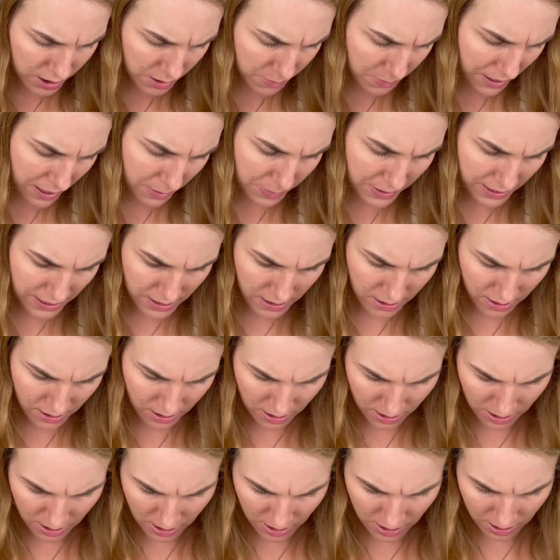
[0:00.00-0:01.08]
maybe?
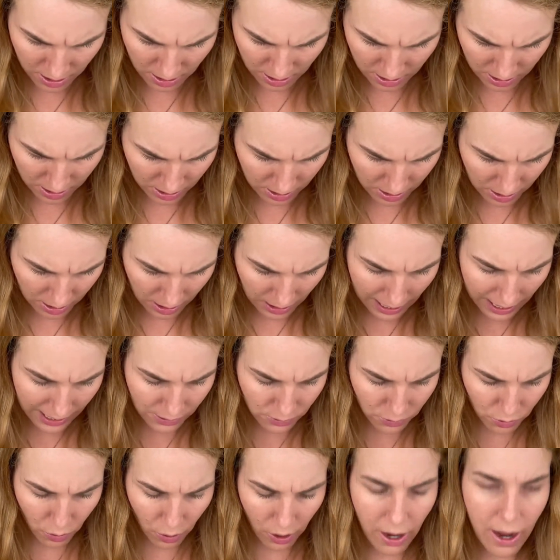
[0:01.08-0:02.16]
I don't
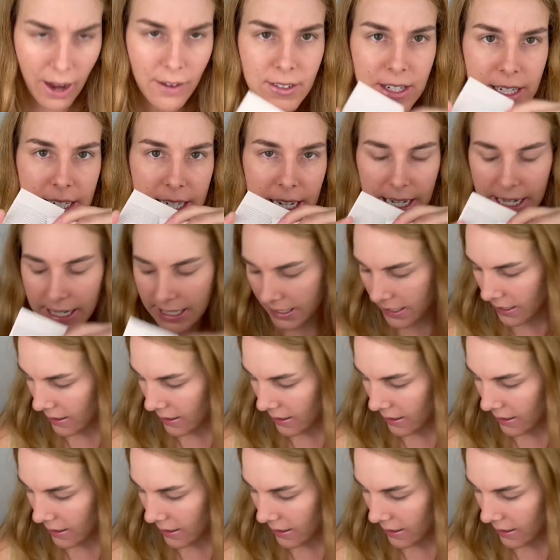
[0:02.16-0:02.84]
know. I'll have to dig into